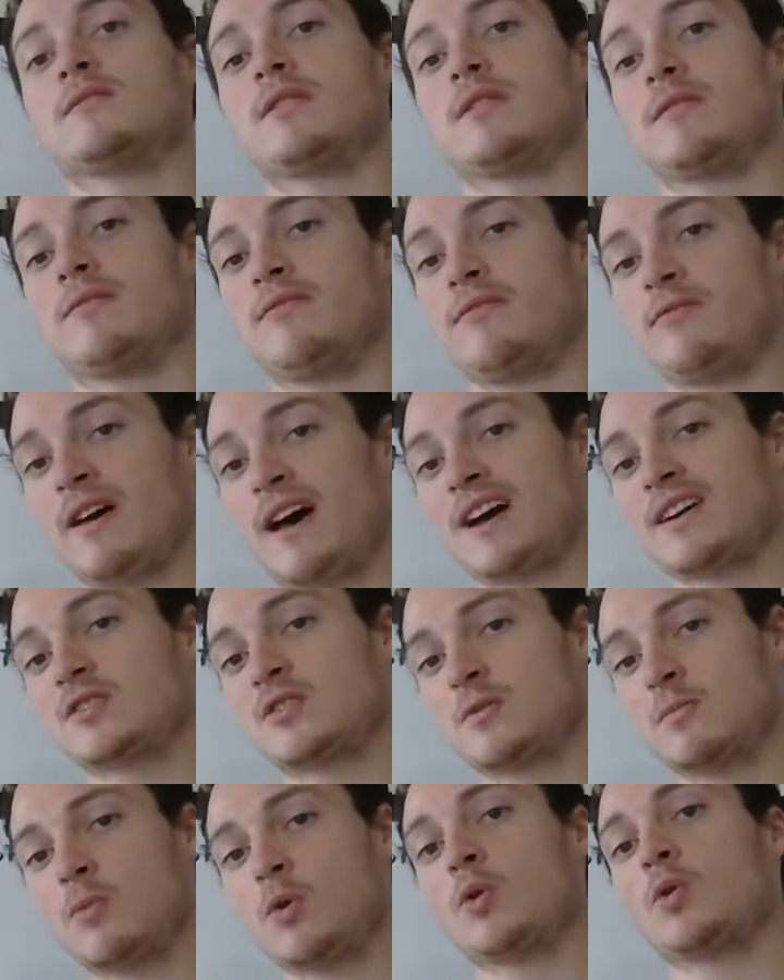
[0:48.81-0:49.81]
the facts
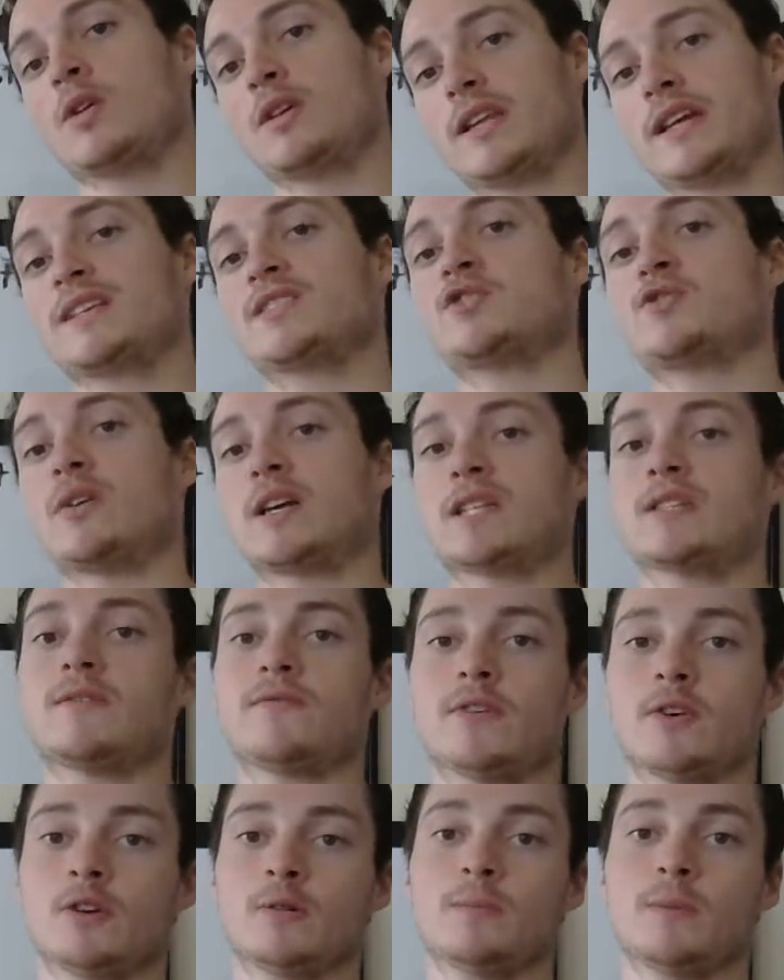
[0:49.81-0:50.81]
are more or less
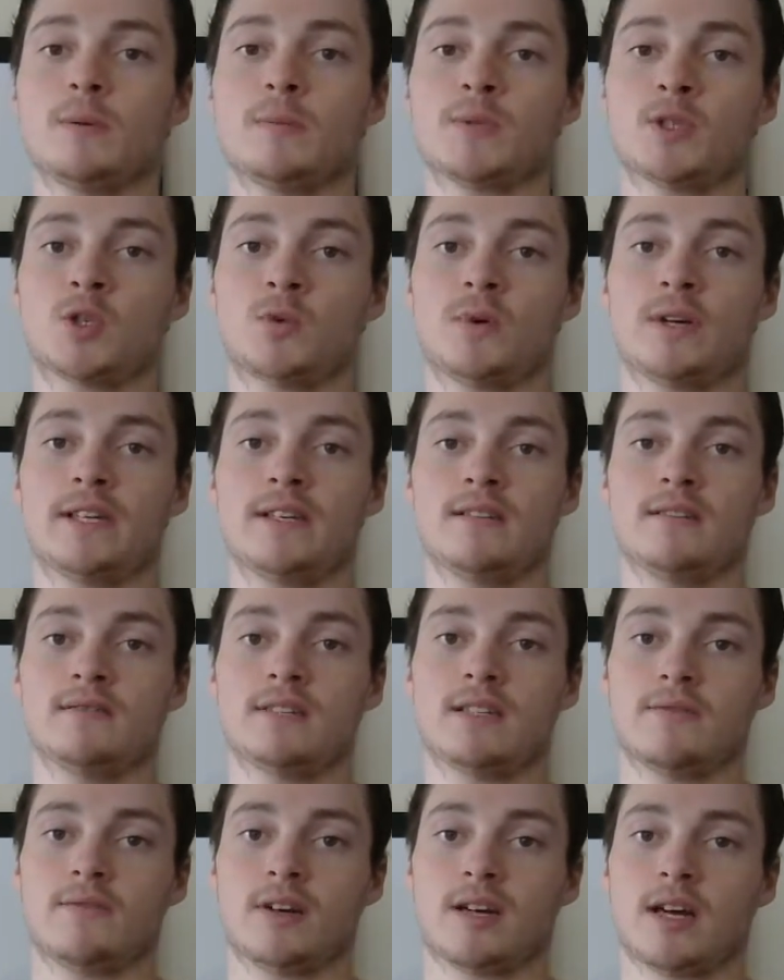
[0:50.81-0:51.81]
transferable between
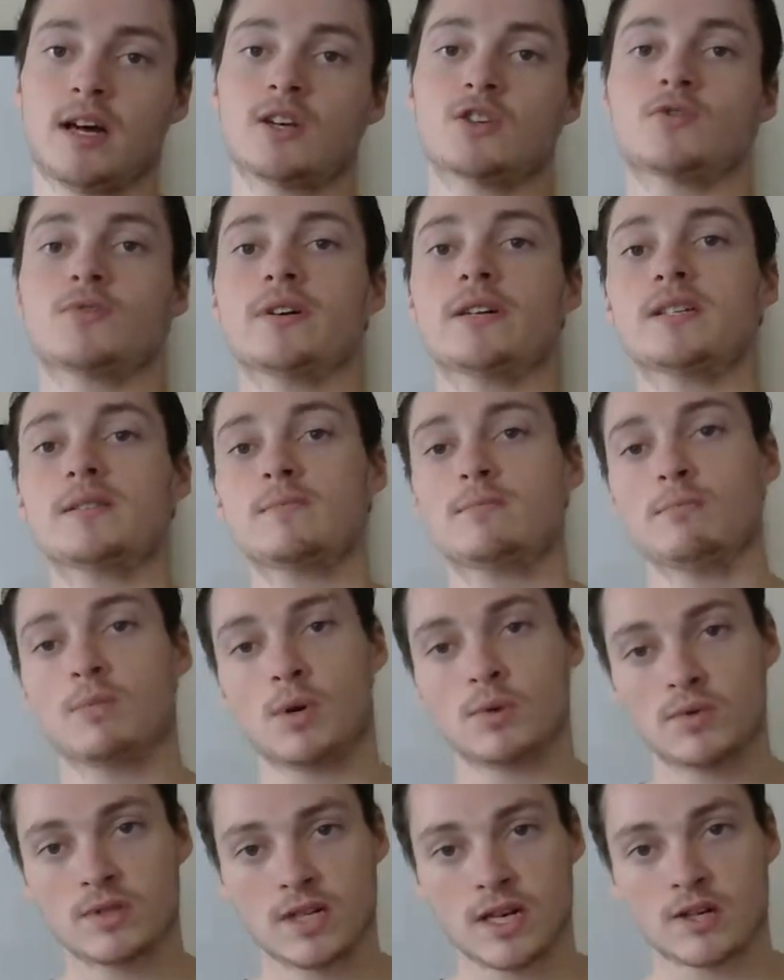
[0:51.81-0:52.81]
different countries.
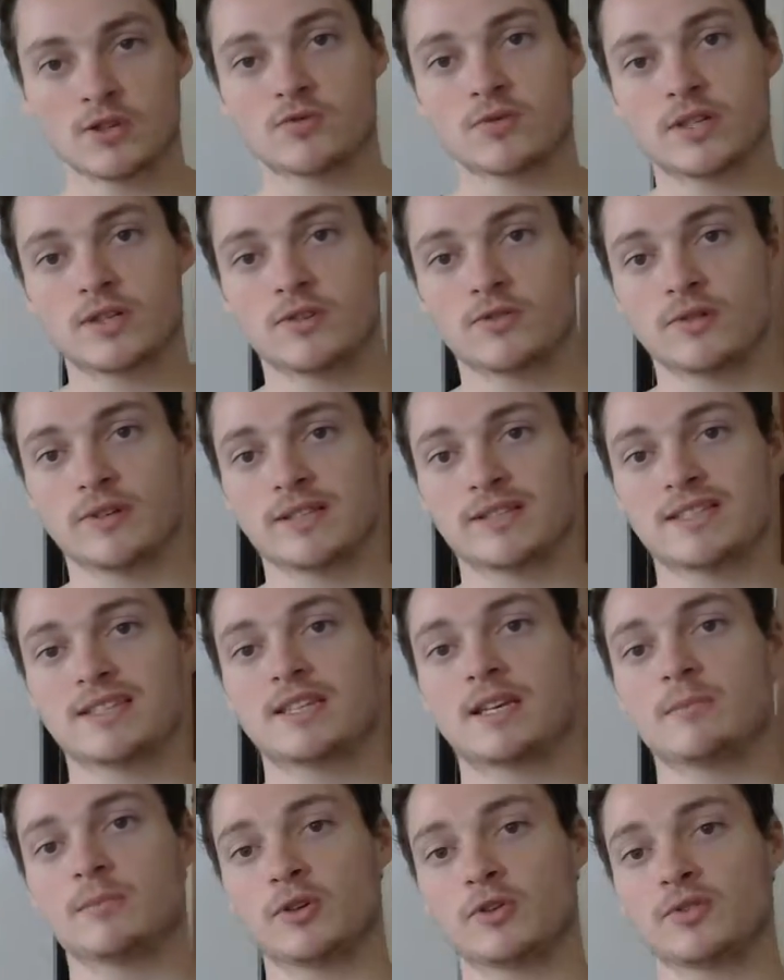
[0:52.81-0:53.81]
Most countries are in
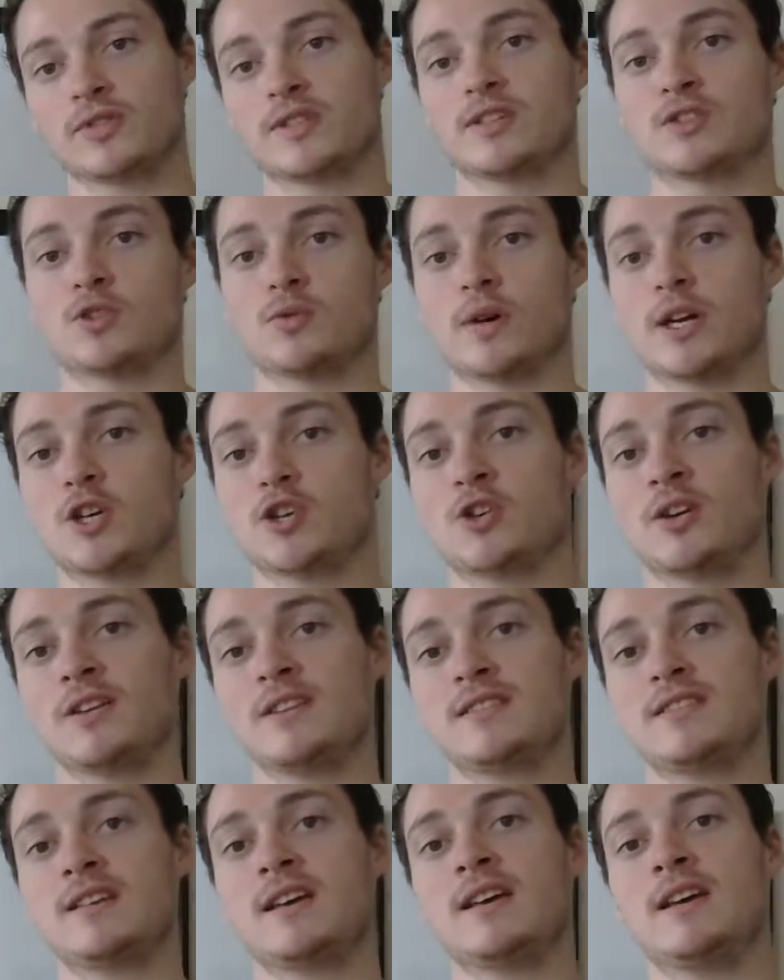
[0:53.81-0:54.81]
similar
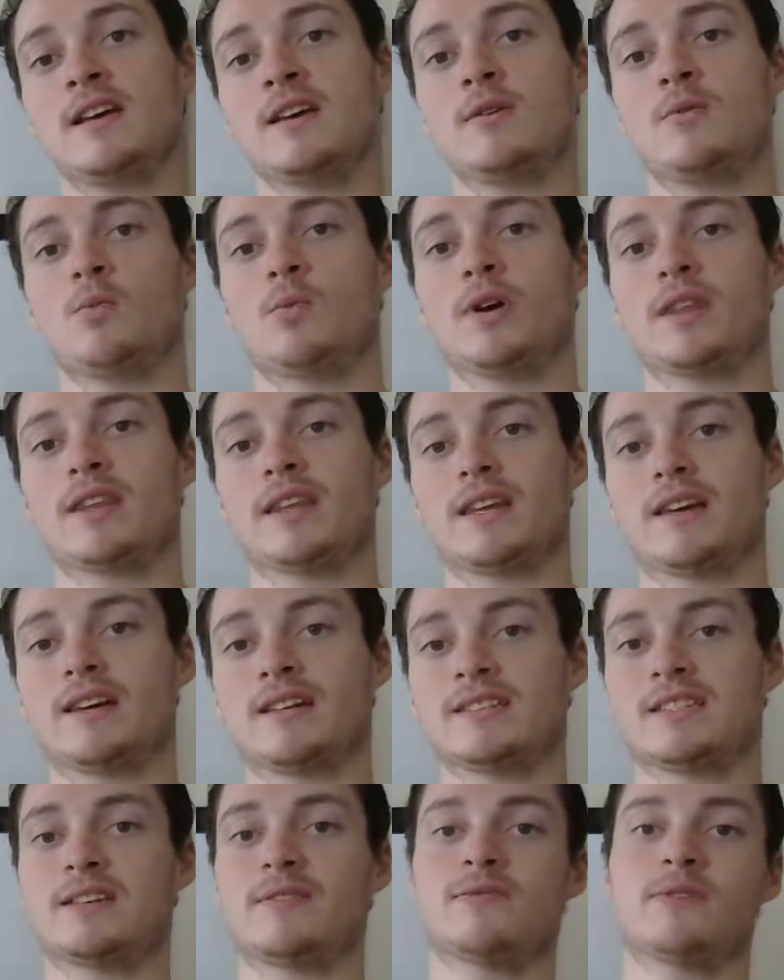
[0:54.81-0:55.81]
situations with
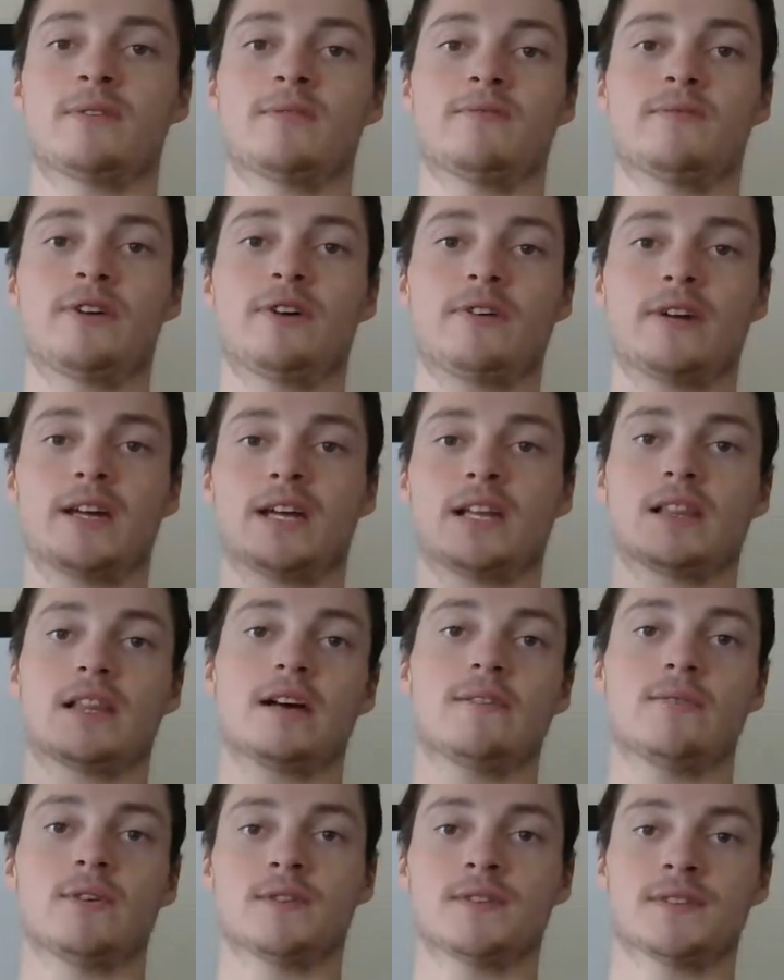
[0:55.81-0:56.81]
different varying
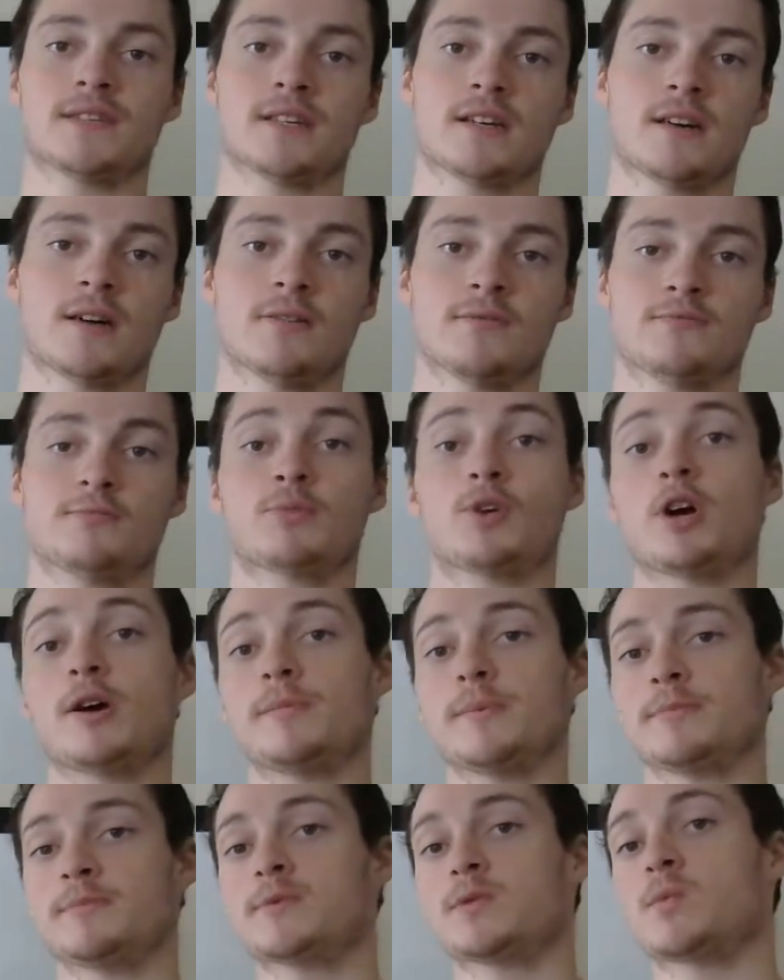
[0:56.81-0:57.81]
levels of
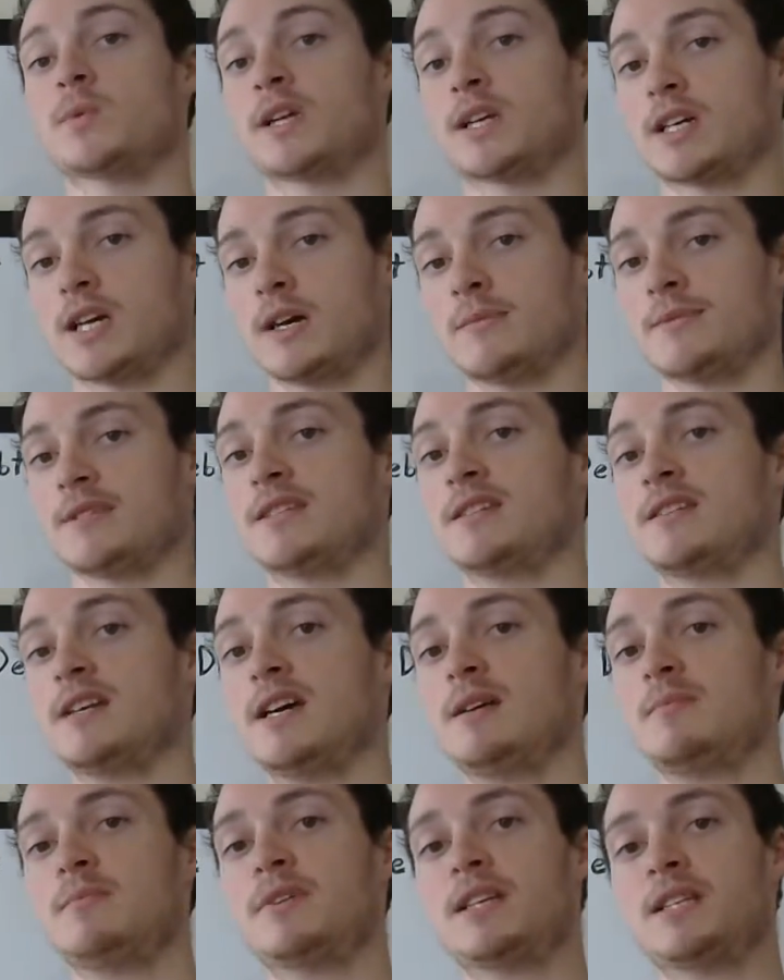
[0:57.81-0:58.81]
problems when it comes to
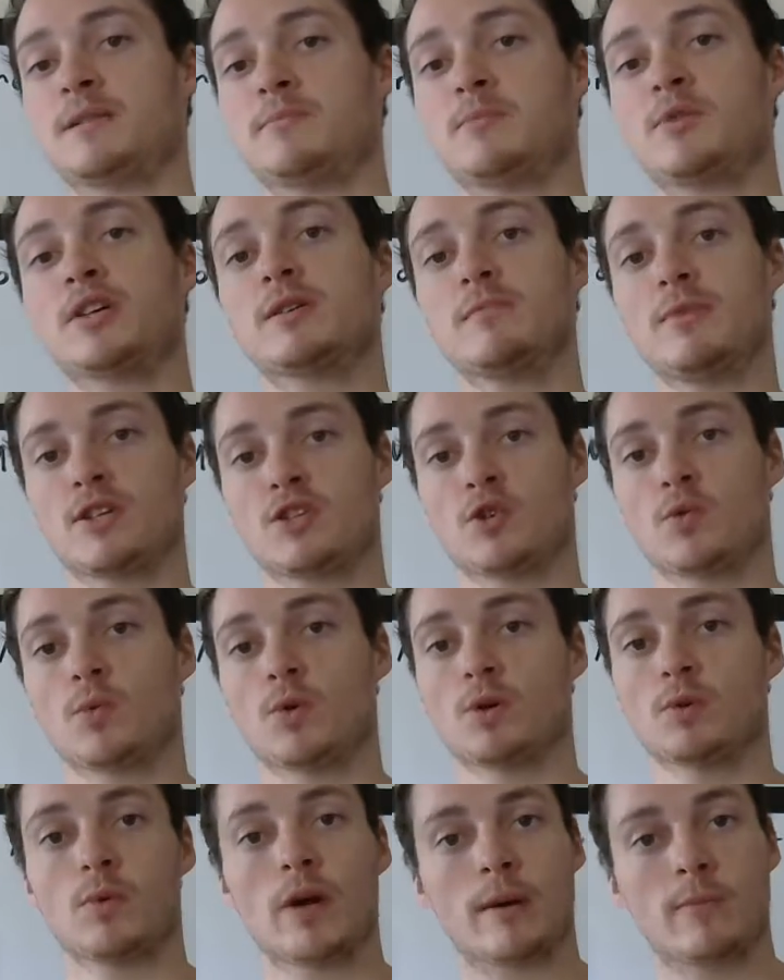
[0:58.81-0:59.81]
debt, but it's pretty much a
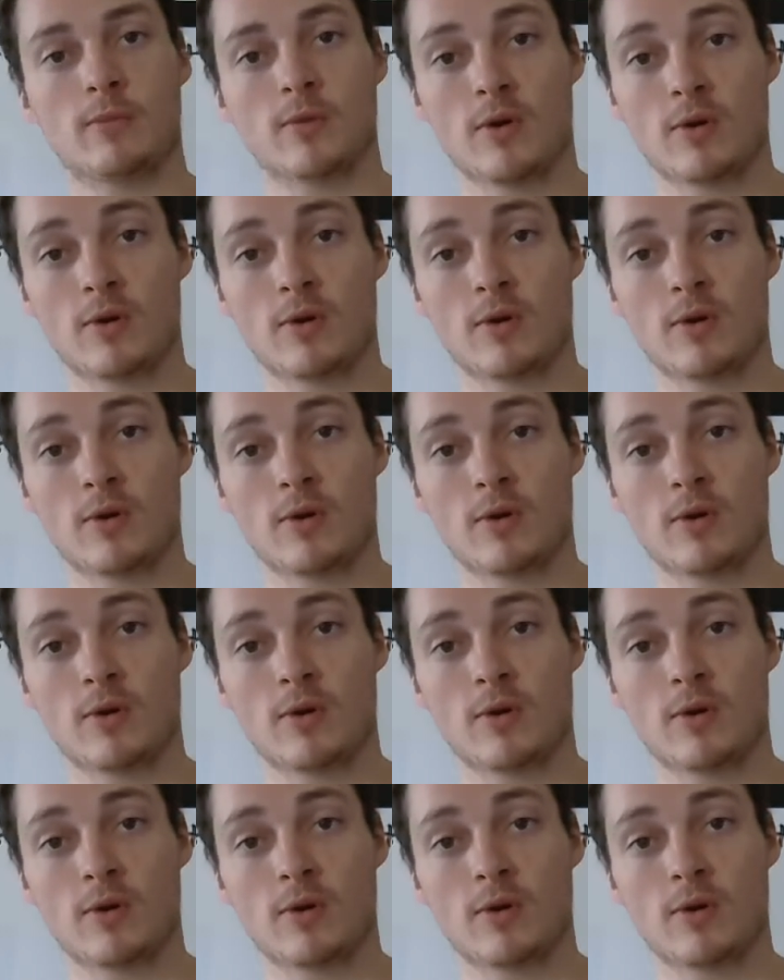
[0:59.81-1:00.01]
worldwide